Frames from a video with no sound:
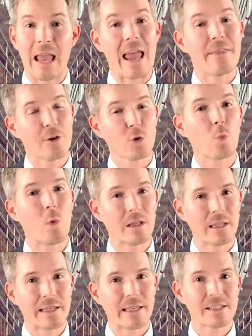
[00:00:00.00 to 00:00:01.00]
and their
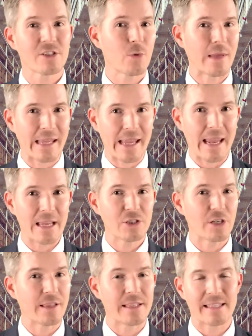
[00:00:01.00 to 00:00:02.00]
willingness to engage
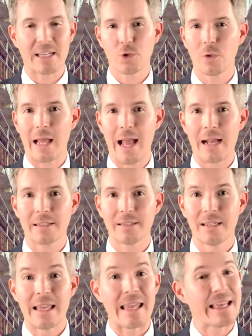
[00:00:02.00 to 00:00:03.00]
in the sexual act
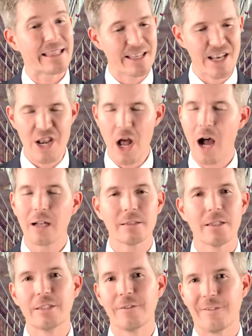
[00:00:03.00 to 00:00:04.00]
is not
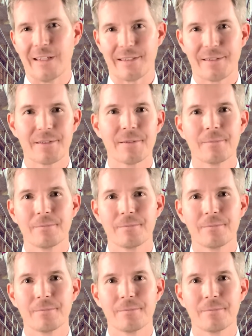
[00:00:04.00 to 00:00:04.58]
a defense.